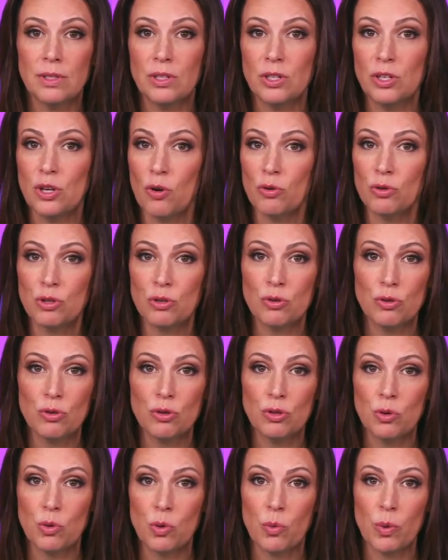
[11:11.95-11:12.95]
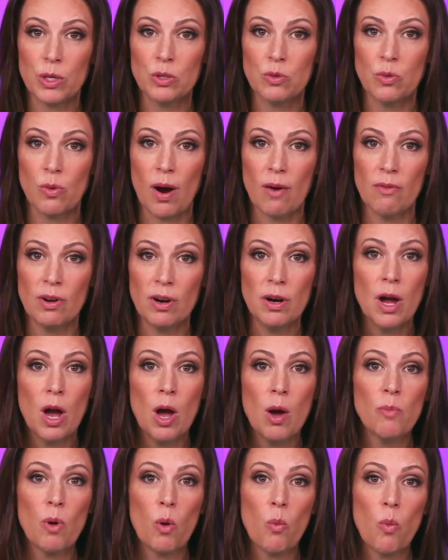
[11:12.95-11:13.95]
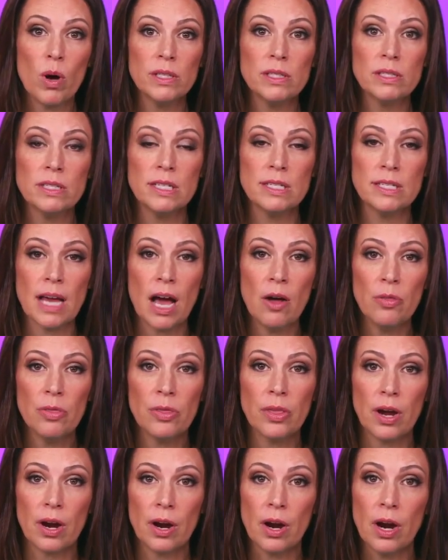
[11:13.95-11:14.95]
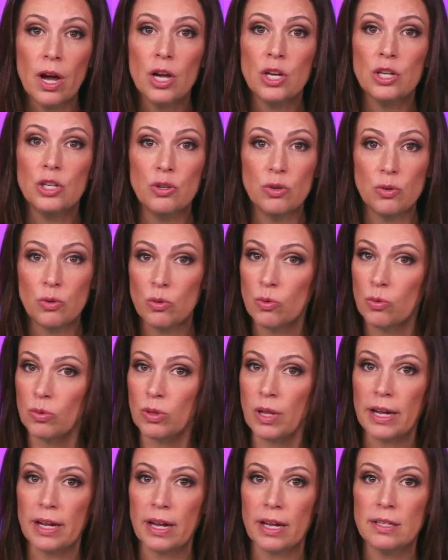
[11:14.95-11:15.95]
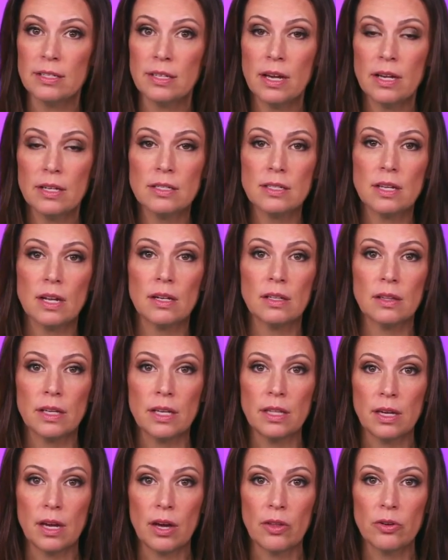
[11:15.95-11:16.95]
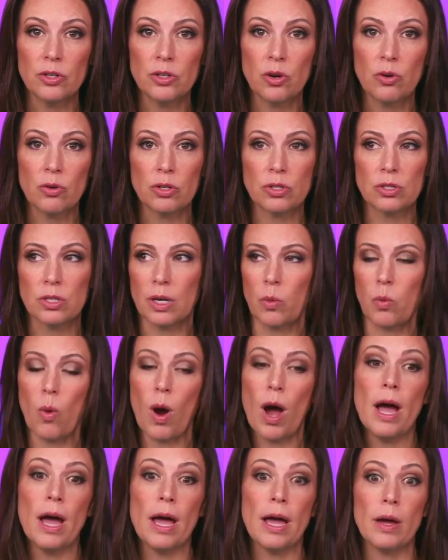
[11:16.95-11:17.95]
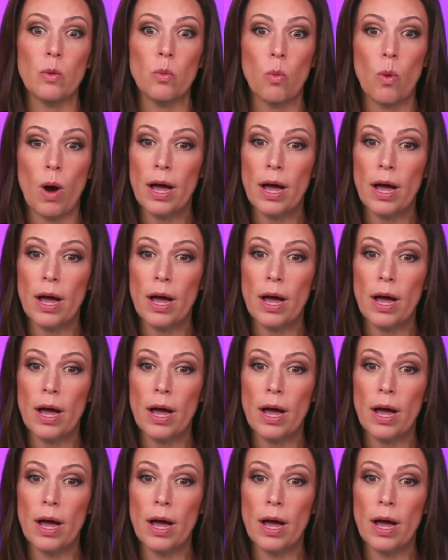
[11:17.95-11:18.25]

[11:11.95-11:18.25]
No truth to it whatsoever. But once it's out there, like I said, suddenly the other donor's like, why?